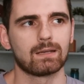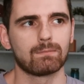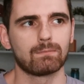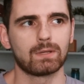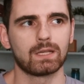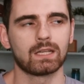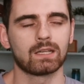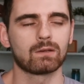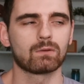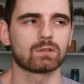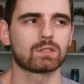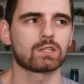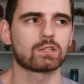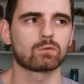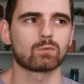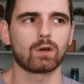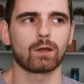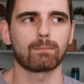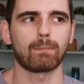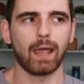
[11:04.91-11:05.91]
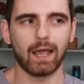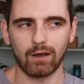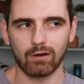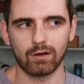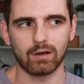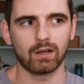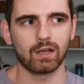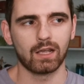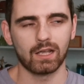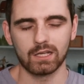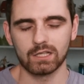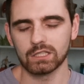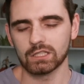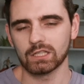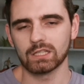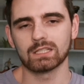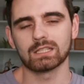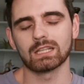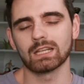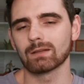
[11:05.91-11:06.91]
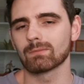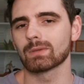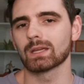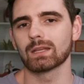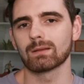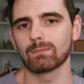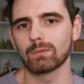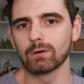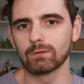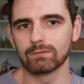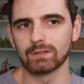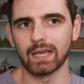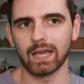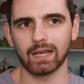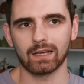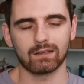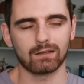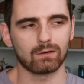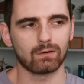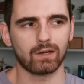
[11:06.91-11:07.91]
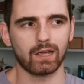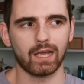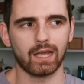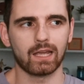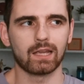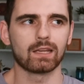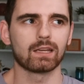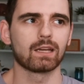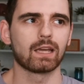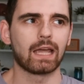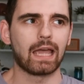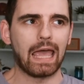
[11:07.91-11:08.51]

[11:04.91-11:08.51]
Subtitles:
Being she's 1 power, she's going to be in a move deck, okay?